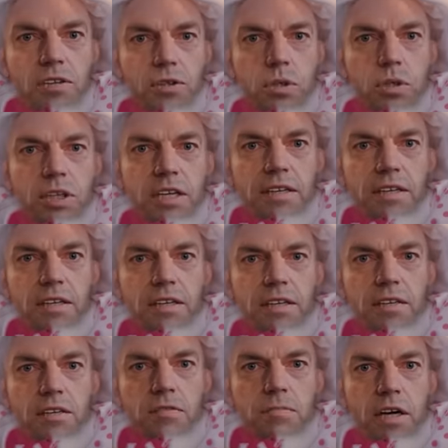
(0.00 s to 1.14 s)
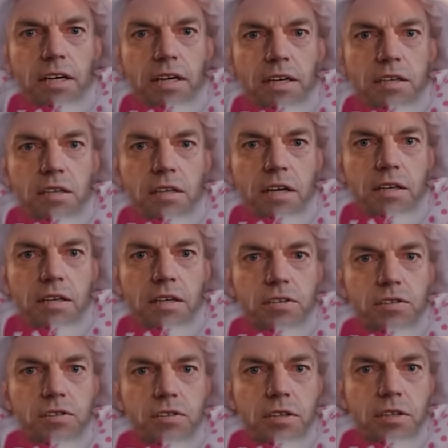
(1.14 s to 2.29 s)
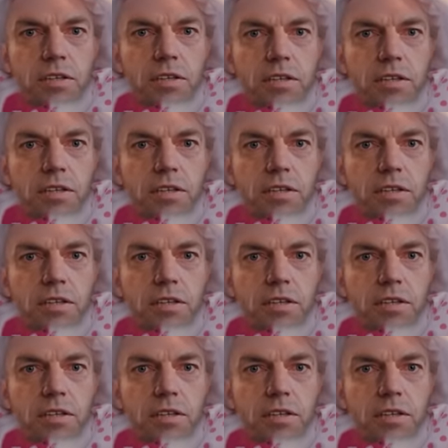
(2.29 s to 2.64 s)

thought I deleted my internet history.